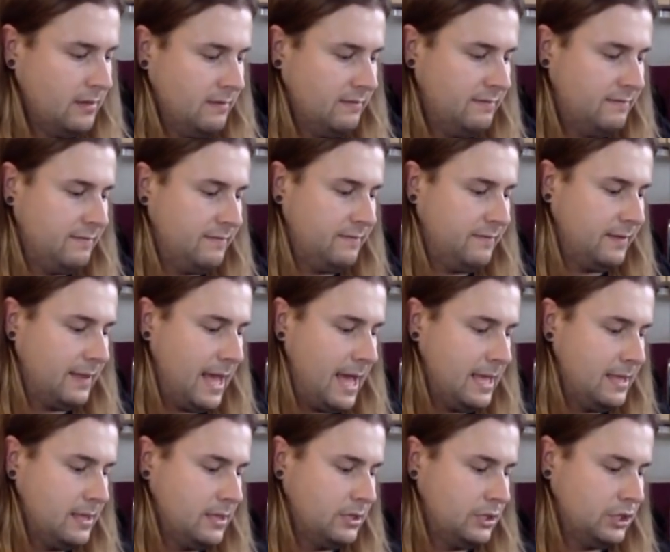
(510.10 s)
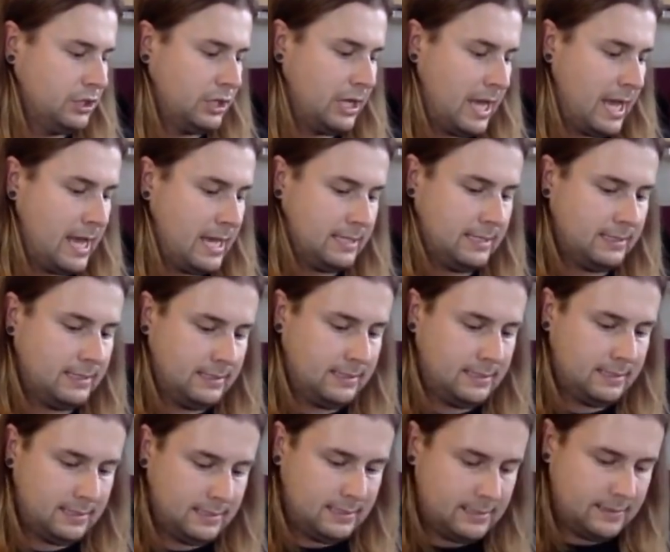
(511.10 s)
Flat in the
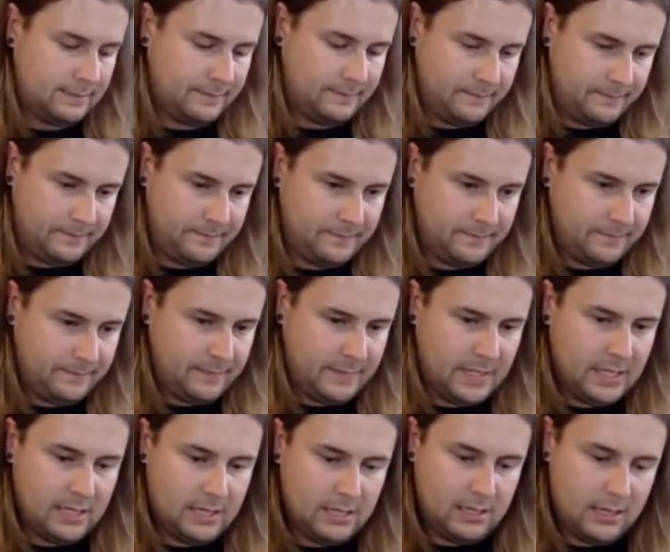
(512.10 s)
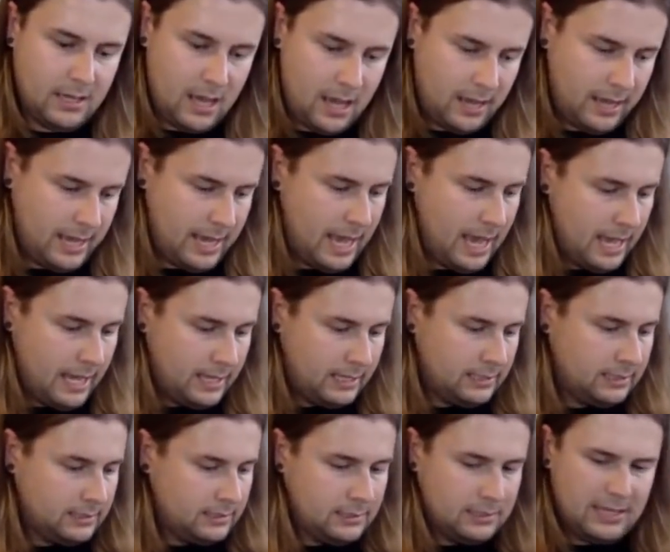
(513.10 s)
chest. Okay.
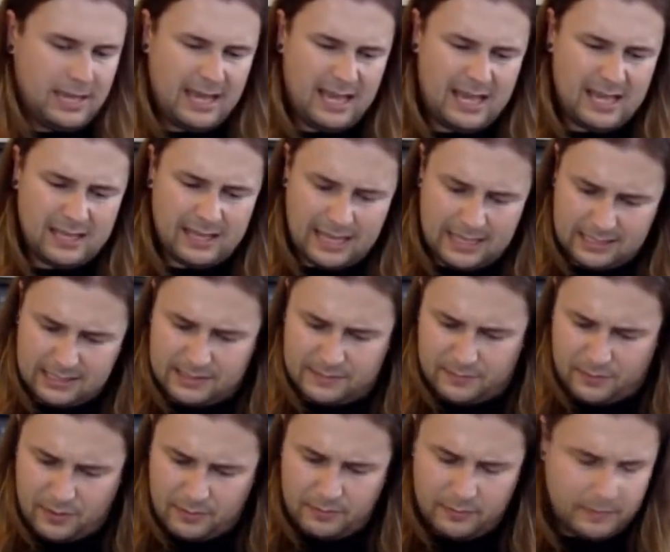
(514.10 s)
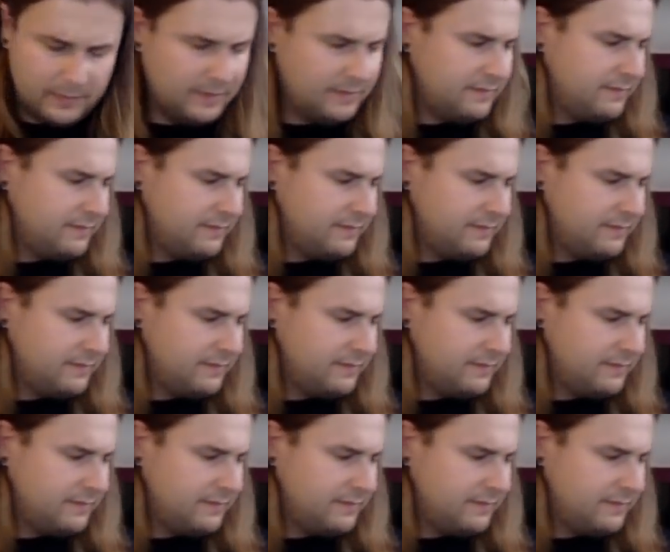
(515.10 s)
Yeah, that's probably